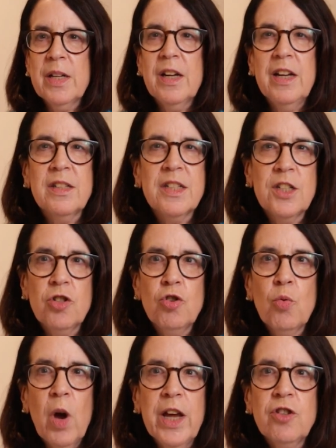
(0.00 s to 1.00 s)
But in
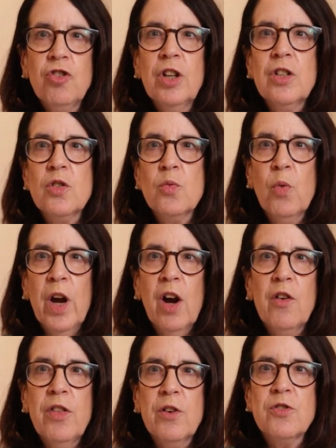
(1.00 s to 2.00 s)
situations
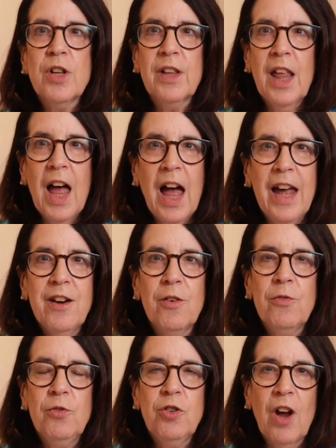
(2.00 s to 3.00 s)
where there's a lot
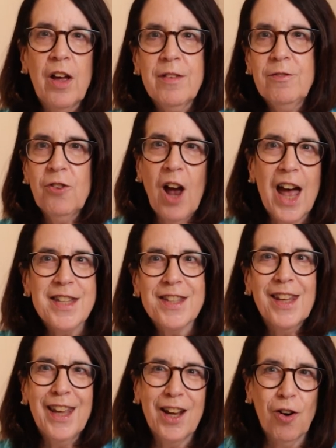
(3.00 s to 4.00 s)
of
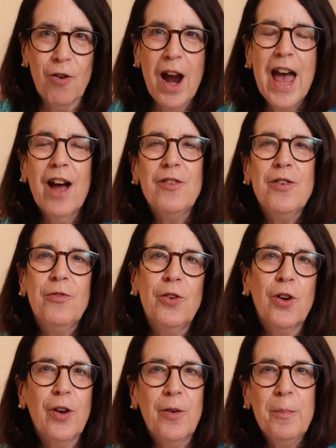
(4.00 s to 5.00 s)
jostling around, if
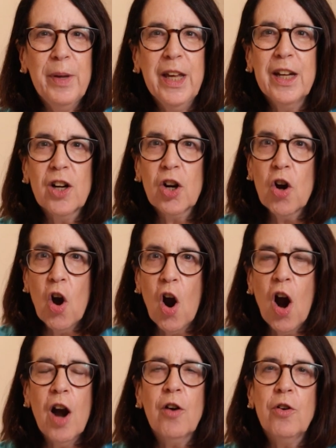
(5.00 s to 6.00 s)
you're going to be in a
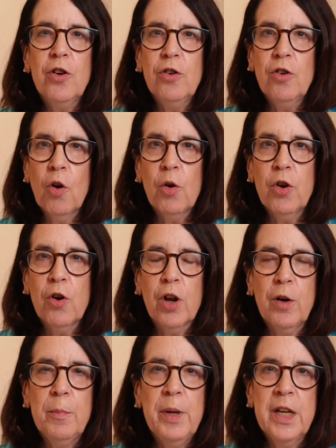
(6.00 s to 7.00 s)
car or you know you're
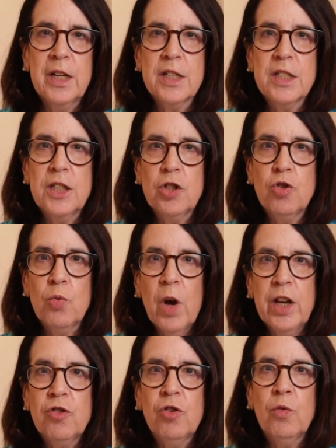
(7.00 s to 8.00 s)
going to be in a
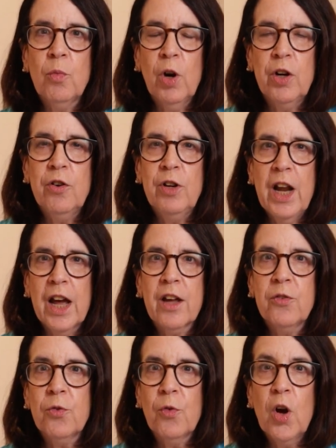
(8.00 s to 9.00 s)
situation where your neck
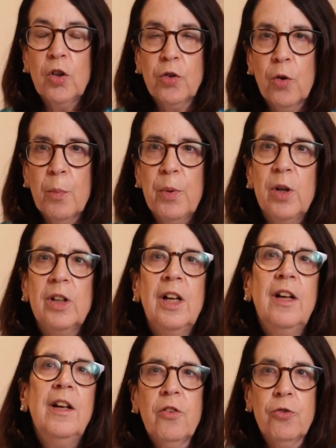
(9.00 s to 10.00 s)
is
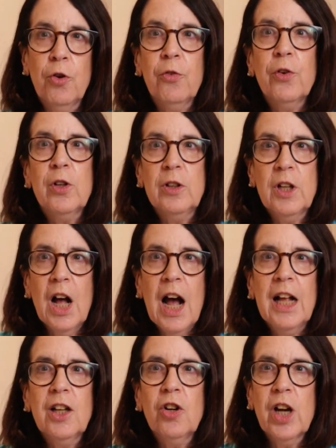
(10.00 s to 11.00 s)
vulnerable, a cervical
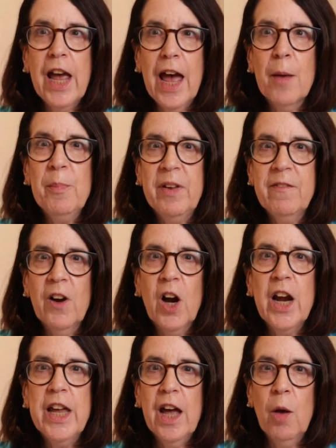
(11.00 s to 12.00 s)
collar can be
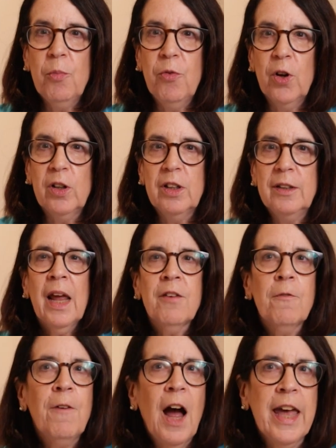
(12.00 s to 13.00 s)
very helpful.
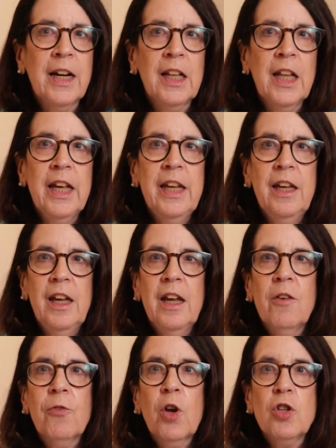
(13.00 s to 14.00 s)
And finally,
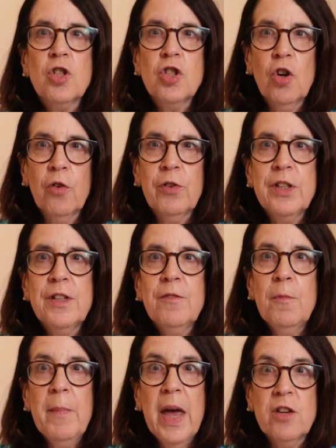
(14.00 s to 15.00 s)
if
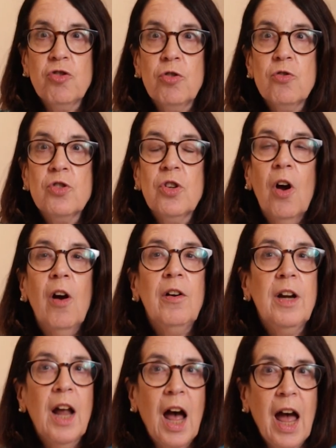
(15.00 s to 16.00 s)
conservative measures are
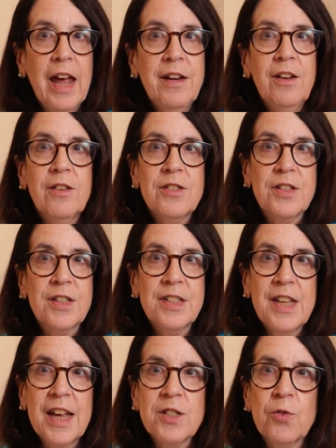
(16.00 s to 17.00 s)
not
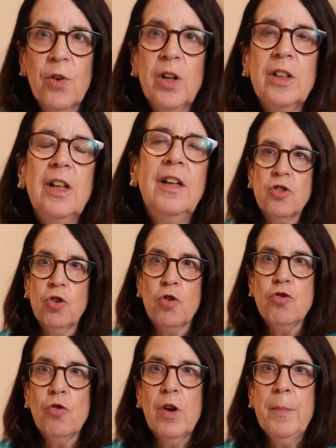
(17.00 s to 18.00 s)
successful,
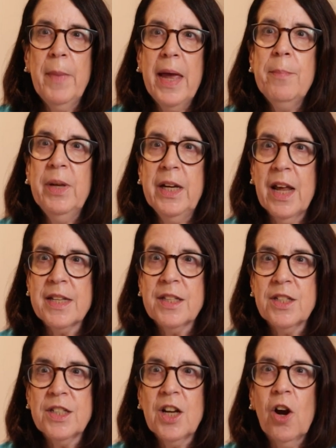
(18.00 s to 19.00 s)
surgery may be
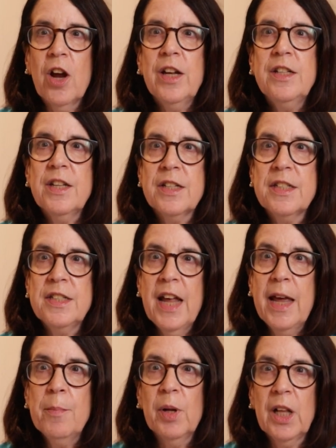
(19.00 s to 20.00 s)
necessary to
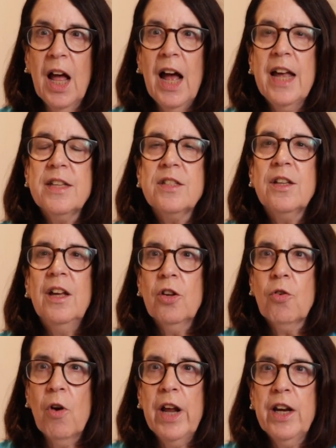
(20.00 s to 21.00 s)
stabilize the
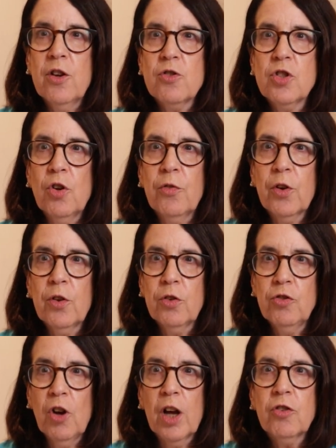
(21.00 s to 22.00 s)
craniocervical
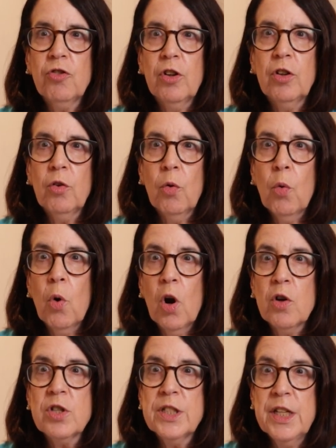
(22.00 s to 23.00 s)
junction, or
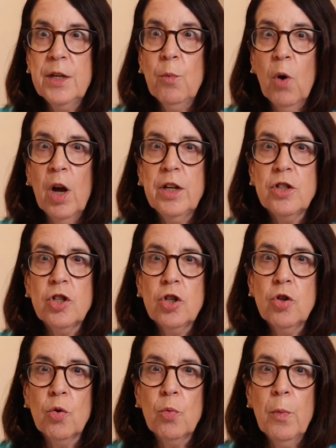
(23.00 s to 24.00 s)

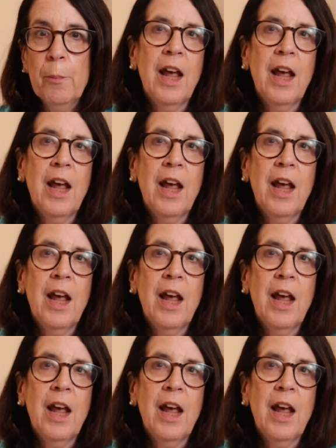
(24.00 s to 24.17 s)
C1-2.